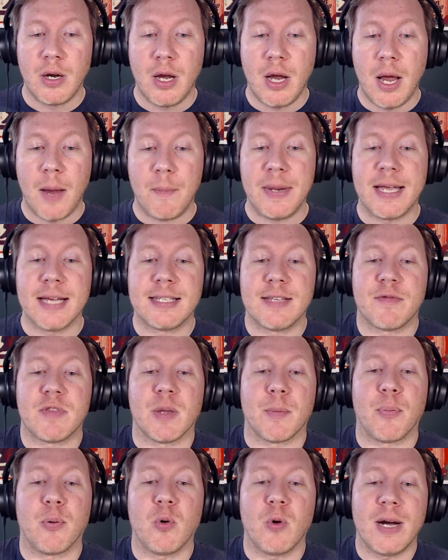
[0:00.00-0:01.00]
because if the
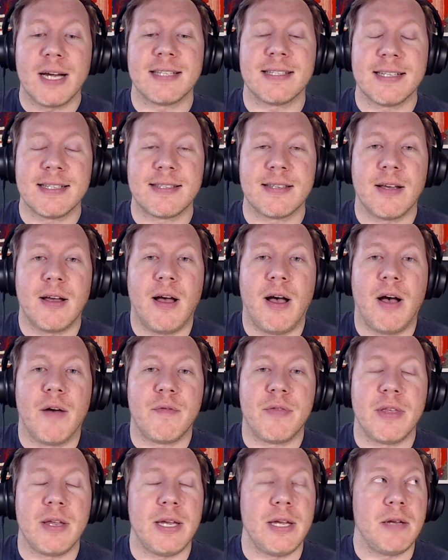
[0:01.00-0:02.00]
presence of
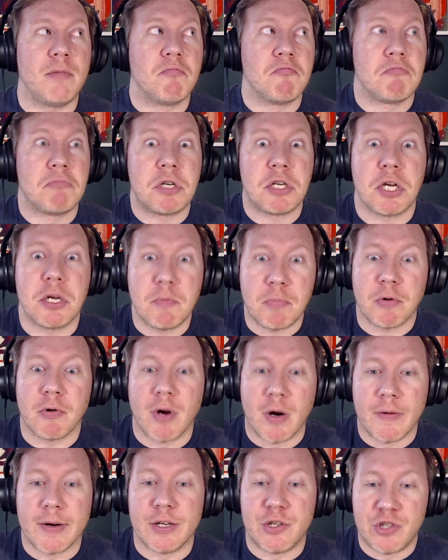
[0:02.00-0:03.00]
the
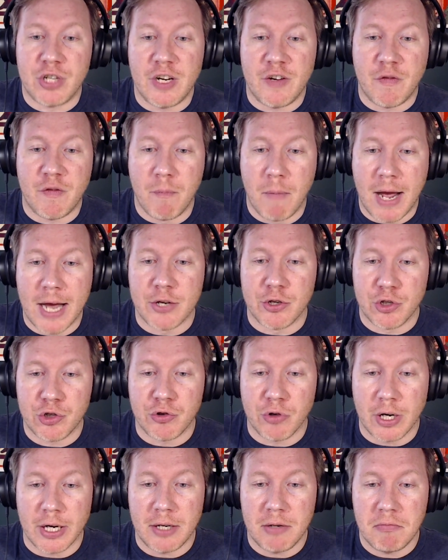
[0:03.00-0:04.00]
temporary chief
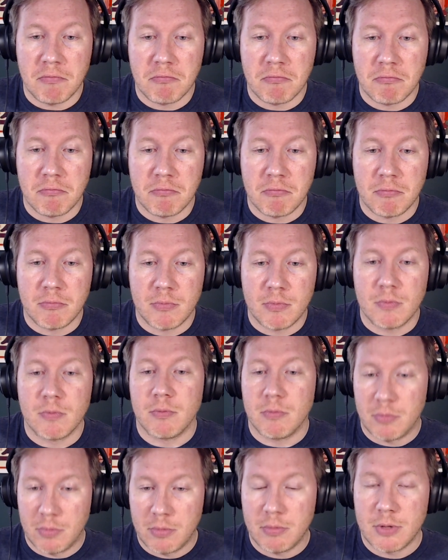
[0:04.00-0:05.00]
magistrate,"
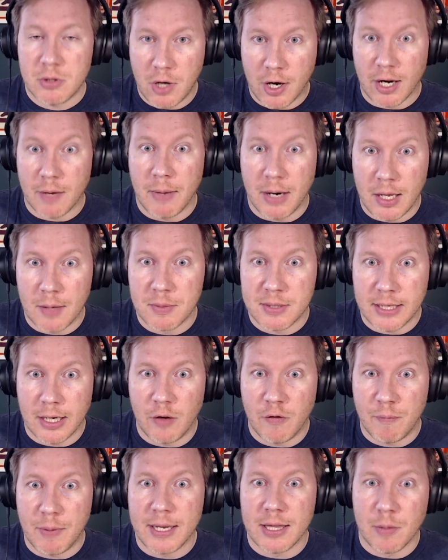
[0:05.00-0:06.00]
talking about
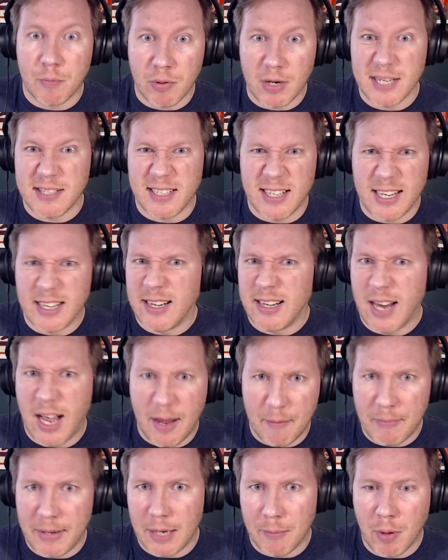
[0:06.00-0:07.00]
himself being the president, not
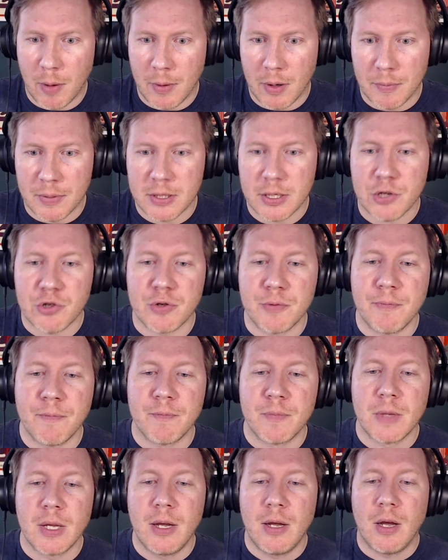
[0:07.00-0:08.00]
being a permanent position,
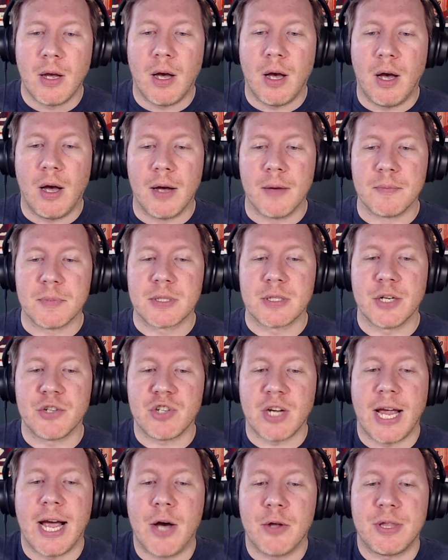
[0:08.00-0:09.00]
"such a
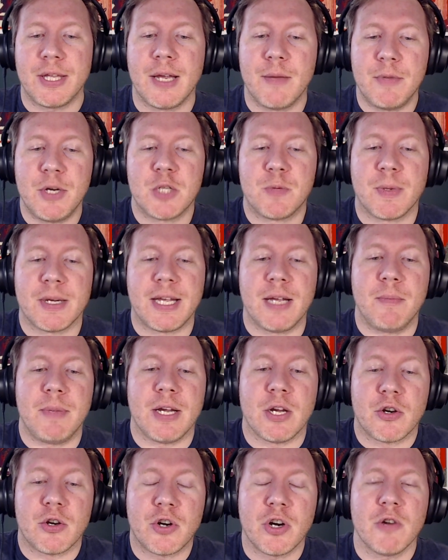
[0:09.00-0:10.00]
healthy amusement can be
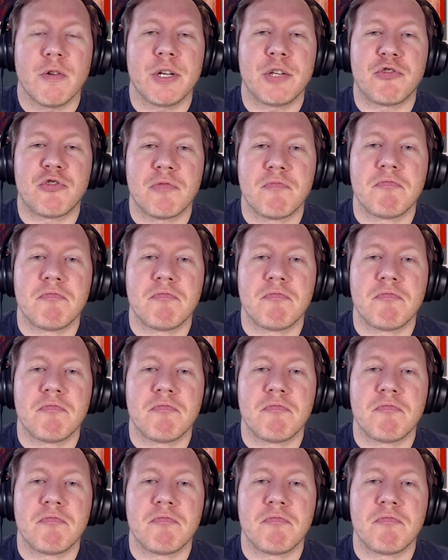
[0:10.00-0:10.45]
encouraged,